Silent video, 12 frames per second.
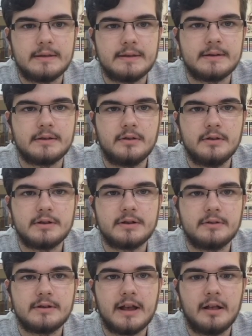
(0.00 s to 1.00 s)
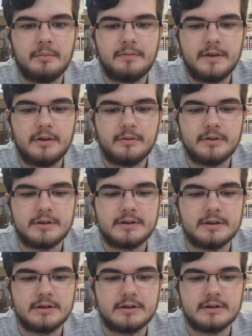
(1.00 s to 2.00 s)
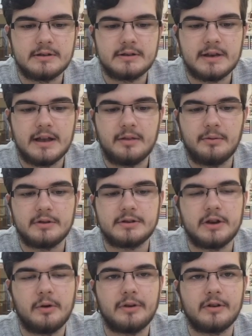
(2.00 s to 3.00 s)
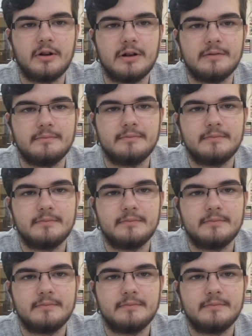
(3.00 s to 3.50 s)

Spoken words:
This is also to help viewers to tell what's going on.